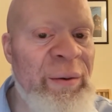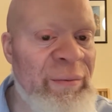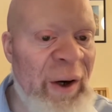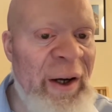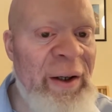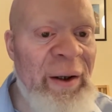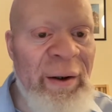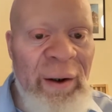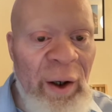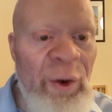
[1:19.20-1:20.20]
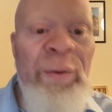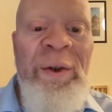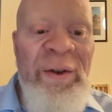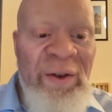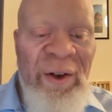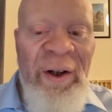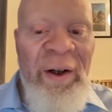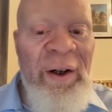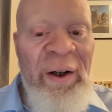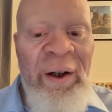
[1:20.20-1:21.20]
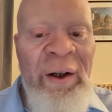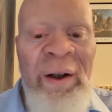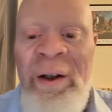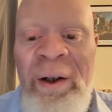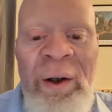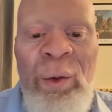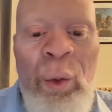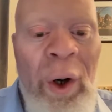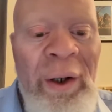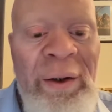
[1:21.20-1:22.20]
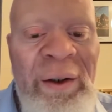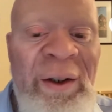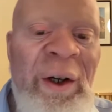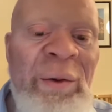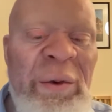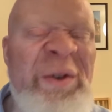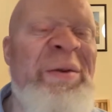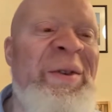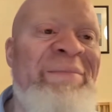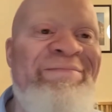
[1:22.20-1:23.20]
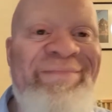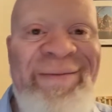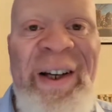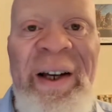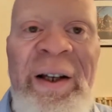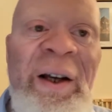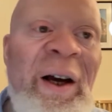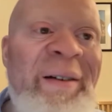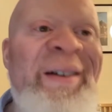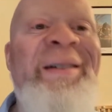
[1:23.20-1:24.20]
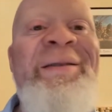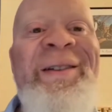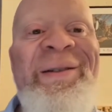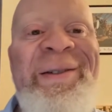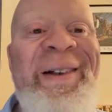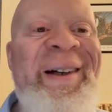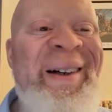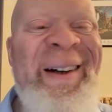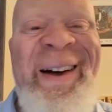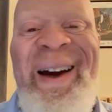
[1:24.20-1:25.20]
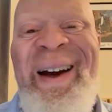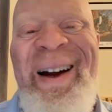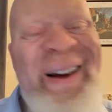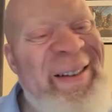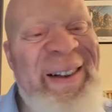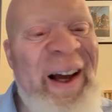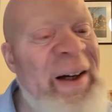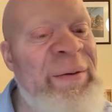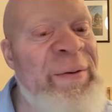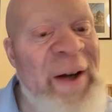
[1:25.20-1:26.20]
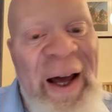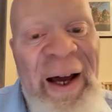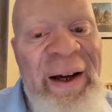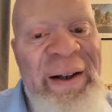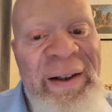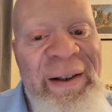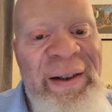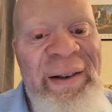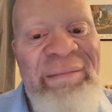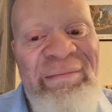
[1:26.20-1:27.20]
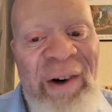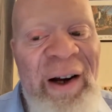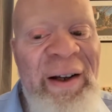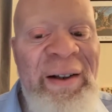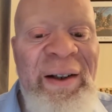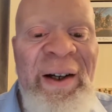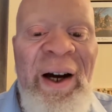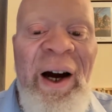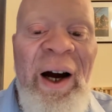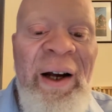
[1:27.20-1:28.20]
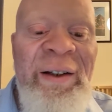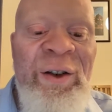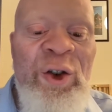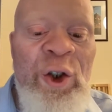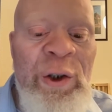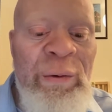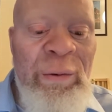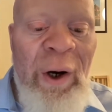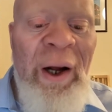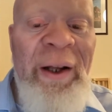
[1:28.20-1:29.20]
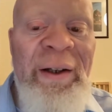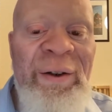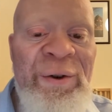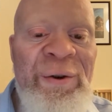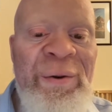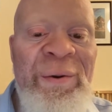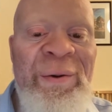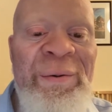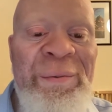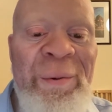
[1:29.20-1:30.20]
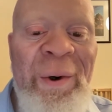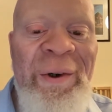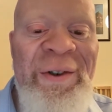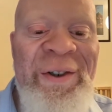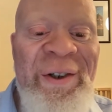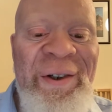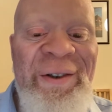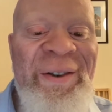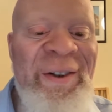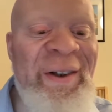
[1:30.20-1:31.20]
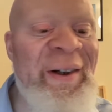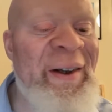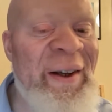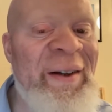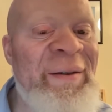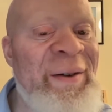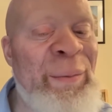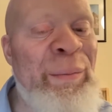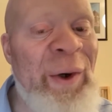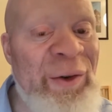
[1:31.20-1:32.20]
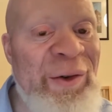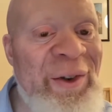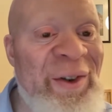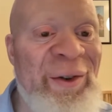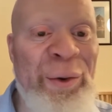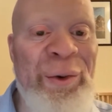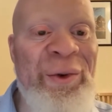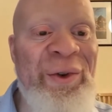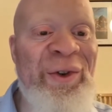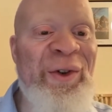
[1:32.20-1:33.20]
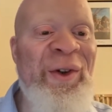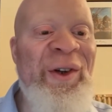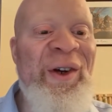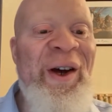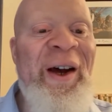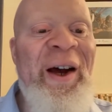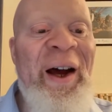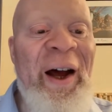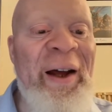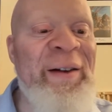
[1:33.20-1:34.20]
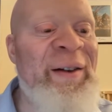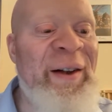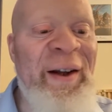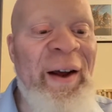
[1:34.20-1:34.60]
right? Homie's uh, one, which was, I mean, it was on, it was kind of flat, right? I tried to watch Godzilla King of the Monsters, and